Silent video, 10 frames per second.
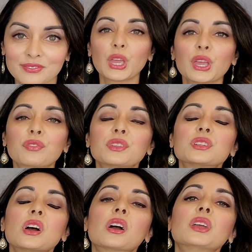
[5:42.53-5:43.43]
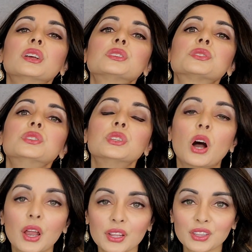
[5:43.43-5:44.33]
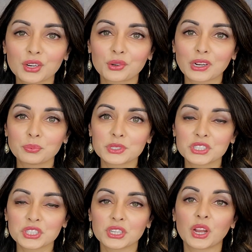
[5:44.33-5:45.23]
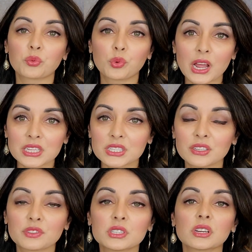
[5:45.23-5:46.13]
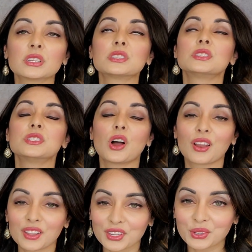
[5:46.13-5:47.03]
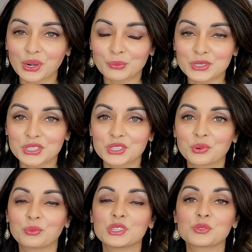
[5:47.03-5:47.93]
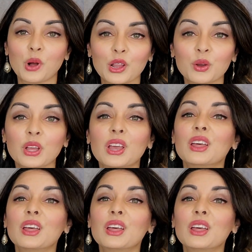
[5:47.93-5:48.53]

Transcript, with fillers: If the tongue is not in the correct position at rest, if the tongue is not in the correct position when we swallow,